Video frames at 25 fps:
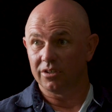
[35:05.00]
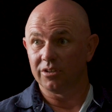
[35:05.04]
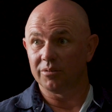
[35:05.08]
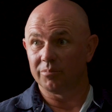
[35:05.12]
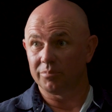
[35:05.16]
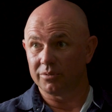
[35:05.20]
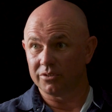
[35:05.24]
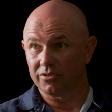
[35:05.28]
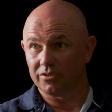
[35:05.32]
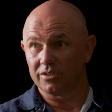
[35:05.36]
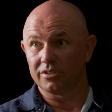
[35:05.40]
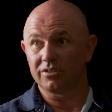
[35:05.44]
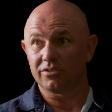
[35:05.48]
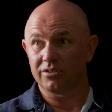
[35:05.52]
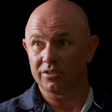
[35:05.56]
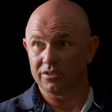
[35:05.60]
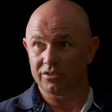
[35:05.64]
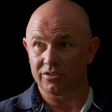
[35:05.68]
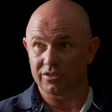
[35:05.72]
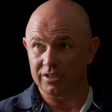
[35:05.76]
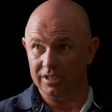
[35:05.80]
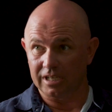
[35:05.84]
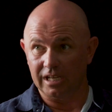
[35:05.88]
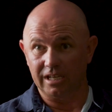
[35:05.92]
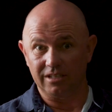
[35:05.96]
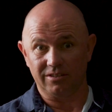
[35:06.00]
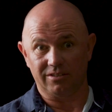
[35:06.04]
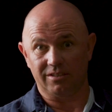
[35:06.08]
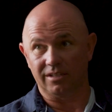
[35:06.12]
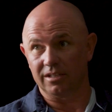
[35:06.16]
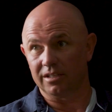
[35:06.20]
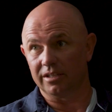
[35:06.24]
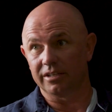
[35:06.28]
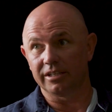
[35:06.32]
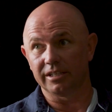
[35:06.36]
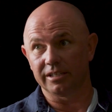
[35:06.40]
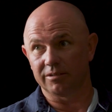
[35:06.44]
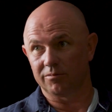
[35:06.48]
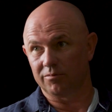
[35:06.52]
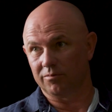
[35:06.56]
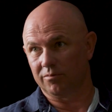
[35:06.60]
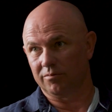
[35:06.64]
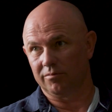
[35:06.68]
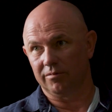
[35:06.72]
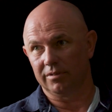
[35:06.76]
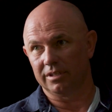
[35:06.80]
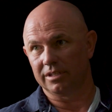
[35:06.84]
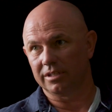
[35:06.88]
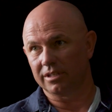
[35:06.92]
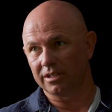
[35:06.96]
her position, she has to lead
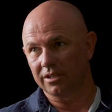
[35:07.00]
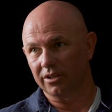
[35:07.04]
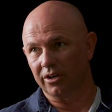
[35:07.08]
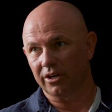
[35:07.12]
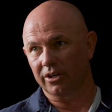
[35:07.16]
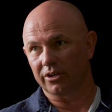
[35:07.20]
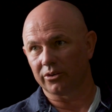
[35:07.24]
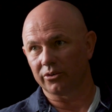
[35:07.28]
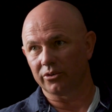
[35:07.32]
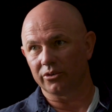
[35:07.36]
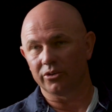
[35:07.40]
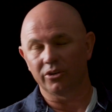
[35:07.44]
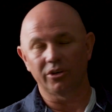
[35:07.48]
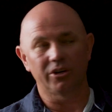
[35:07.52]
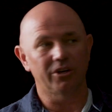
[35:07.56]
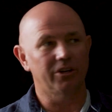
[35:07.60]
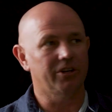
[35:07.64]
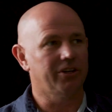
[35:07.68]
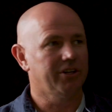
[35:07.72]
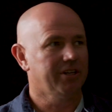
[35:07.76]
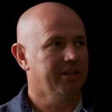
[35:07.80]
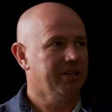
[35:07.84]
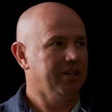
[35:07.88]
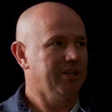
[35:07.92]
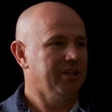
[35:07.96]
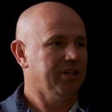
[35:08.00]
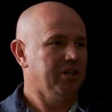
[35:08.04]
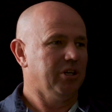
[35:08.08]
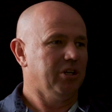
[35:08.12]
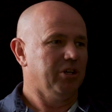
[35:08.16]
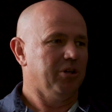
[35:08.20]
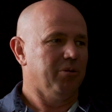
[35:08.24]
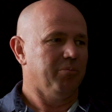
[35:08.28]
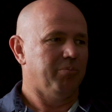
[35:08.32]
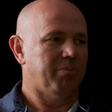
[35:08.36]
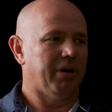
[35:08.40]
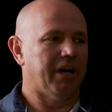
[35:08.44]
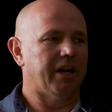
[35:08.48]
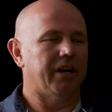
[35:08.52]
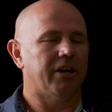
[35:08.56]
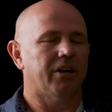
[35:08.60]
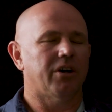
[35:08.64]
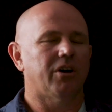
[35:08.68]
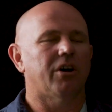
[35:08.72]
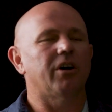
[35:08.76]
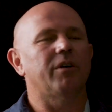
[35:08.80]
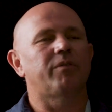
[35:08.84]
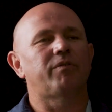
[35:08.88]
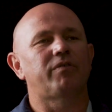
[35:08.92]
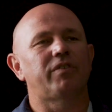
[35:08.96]
whether you like it or not. But
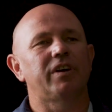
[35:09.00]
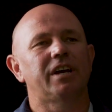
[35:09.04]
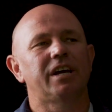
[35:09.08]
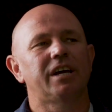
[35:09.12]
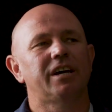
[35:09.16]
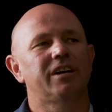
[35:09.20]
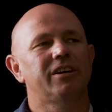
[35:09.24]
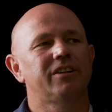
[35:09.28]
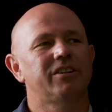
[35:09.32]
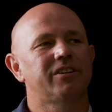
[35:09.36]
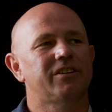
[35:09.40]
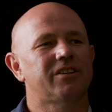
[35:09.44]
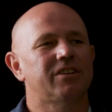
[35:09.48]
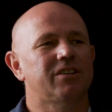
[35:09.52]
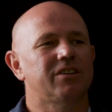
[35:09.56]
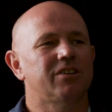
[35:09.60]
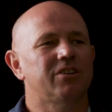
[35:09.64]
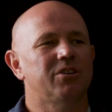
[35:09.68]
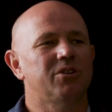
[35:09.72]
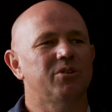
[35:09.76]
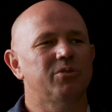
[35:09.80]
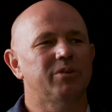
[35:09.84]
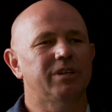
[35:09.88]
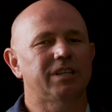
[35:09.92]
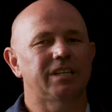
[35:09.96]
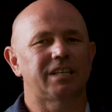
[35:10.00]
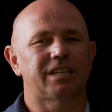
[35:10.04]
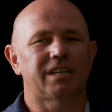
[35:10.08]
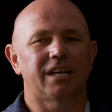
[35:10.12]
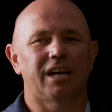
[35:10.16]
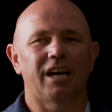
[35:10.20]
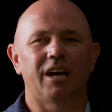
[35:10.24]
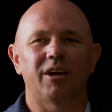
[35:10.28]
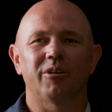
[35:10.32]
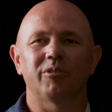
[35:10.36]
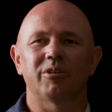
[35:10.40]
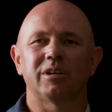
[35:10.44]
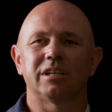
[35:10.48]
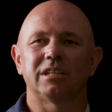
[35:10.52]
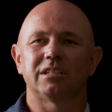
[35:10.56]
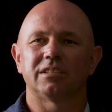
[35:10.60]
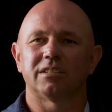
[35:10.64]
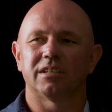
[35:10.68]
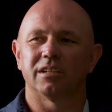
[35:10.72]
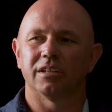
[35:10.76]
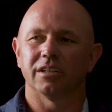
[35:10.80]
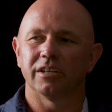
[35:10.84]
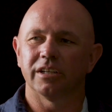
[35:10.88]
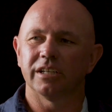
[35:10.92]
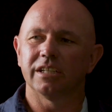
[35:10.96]
I found you encouraged
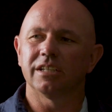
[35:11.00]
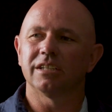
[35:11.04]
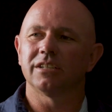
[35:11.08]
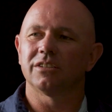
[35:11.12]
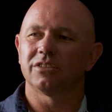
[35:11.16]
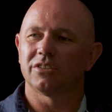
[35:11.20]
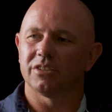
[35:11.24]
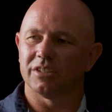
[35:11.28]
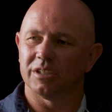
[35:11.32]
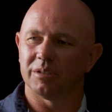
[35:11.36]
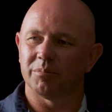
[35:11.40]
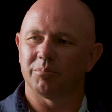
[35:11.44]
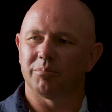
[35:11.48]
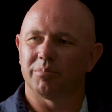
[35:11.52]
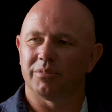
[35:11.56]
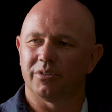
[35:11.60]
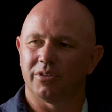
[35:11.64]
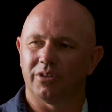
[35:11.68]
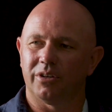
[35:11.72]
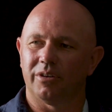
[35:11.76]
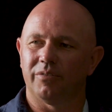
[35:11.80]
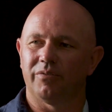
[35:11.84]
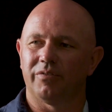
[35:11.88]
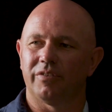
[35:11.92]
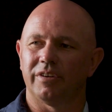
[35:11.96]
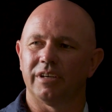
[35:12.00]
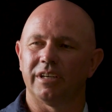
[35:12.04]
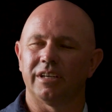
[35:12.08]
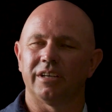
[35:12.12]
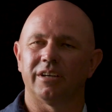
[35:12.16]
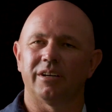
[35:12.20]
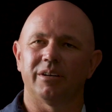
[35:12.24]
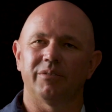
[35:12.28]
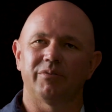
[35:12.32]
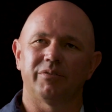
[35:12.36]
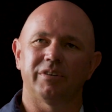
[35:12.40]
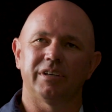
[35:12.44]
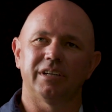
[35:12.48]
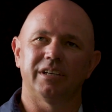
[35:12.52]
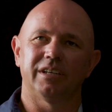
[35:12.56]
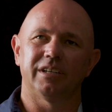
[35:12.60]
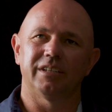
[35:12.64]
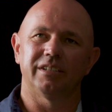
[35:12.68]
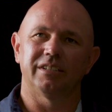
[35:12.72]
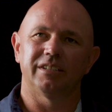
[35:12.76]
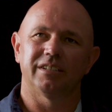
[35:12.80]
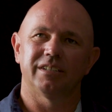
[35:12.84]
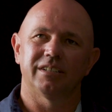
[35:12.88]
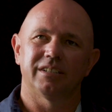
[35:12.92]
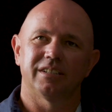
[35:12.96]
leadership. I
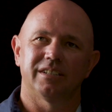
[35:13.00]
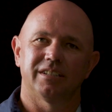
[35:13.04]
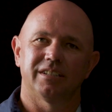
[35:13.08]
found